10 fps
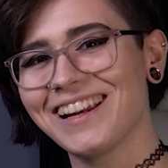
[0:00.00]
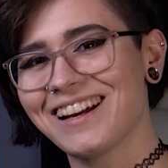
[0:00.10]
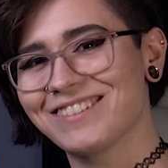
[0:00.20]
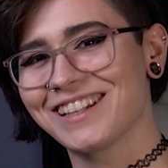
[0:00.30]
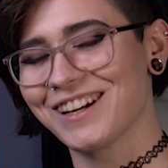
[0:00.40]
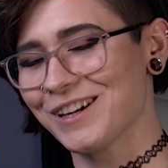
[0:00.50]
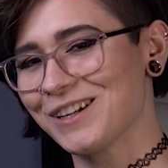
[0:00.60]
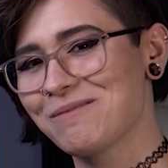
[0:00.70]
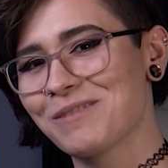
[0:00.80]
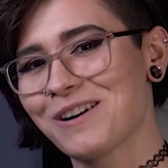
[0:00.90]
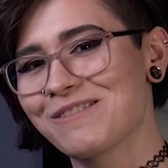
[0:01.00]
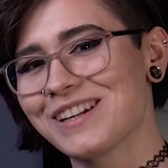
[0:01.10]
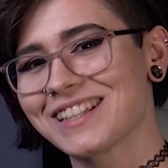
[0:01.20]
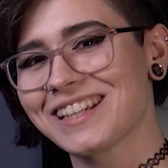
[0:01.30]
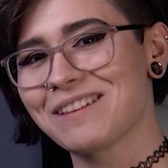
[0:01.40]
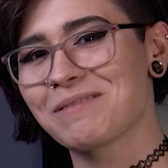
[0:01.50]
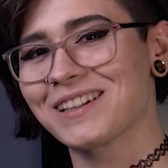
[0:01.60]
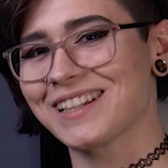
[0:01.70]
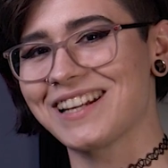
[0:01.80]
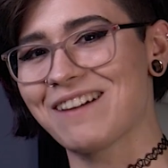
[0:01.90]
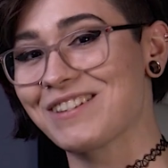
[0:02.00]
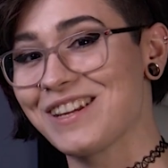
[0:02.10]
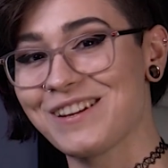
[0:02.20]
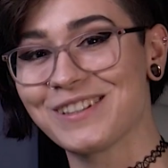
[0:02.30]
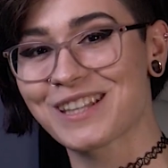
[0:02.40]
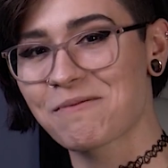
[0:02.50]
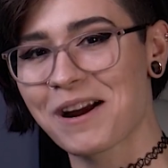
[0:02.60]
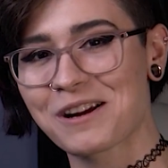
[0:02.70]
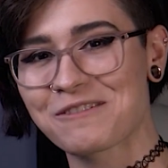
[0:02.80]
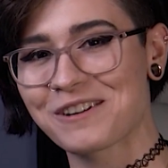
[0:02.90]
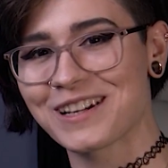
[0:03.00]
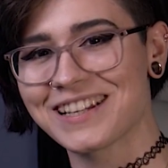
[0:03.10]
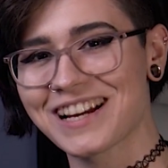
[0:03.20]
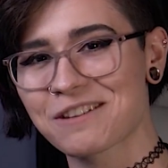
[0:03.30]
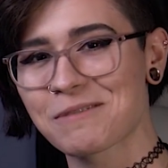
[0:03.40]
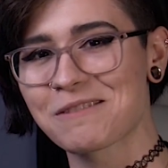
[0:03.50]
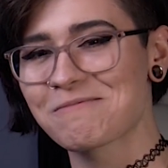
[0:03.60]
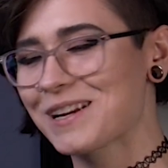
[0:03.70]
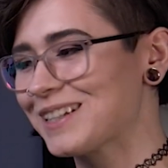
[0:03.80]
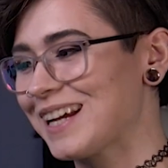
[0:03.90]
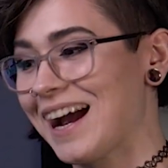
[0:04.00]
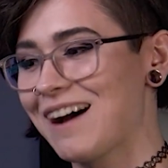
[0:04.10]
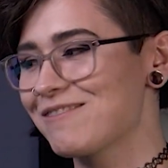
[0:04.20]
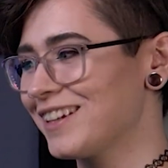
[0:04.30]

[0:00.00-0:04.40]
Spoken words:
left it at home, obviously, because I never used the microphone attachment because I have